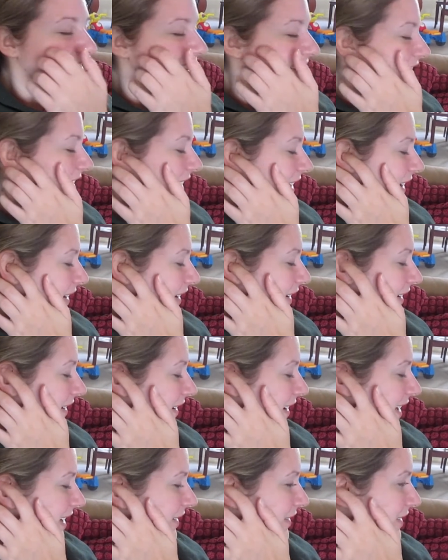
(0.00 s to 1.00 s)

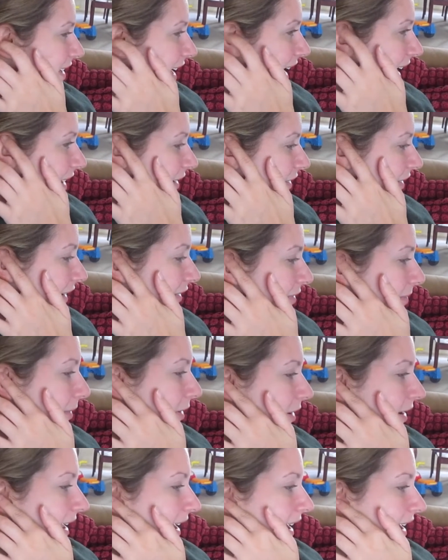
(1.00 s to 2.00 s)
So, he had a rough
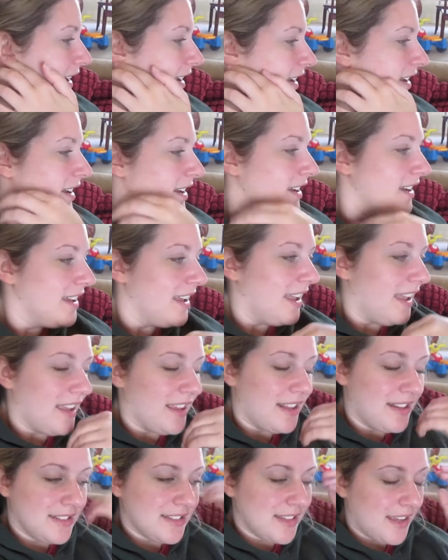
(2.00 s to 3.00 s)
morning,
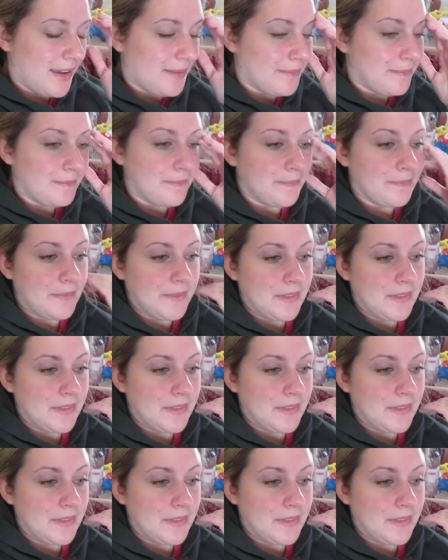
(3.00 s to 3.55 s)
and